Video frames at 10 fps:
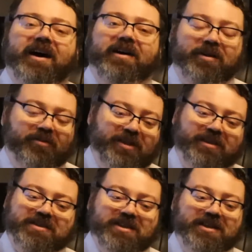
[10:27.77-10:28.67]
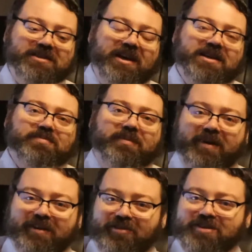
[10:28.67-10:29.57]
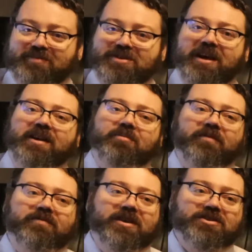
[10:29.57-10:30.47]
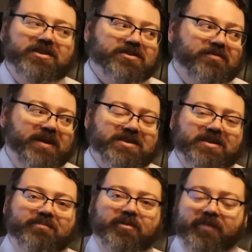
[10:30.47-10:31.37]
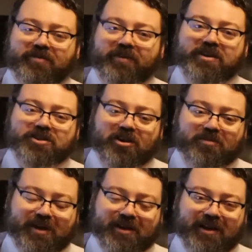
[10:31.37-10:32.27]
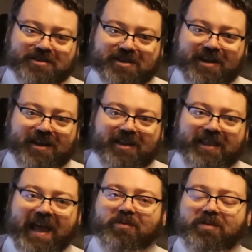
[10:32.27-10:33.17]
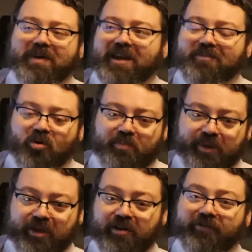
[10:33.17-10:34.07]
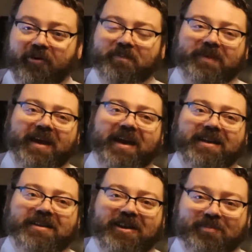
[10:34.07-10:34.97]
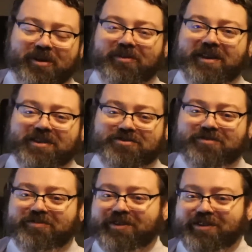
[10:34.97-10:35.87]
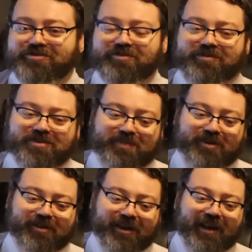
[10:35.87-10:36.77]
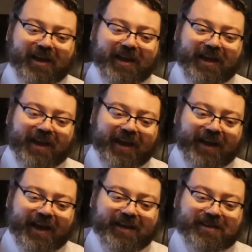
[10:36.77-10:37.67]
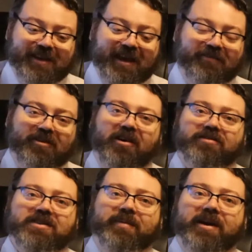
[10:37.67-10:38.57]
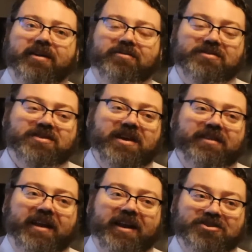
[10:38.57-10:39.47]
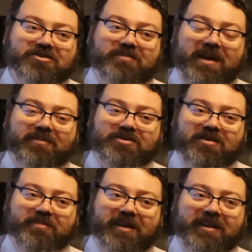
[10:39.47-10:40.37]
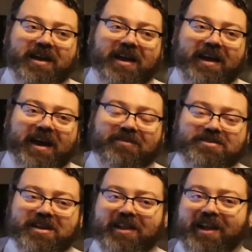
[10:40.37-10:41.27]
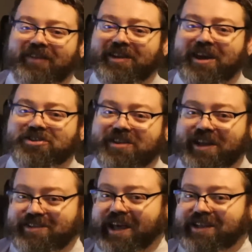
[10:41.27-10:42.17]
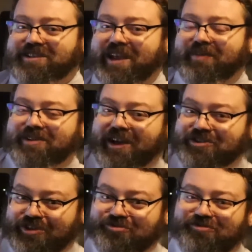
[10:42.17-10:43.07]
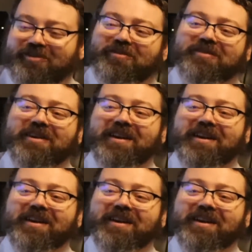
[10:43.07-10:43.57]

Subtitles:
we don't think these days, but some set number of digits or be some perfect ratio, because that would make it more beautiful. And beauty is truth, and truth is beauty. And I can't recall off the top of my head who said that. I should be able to, but I don't see a lot of indication that that statement is actually true.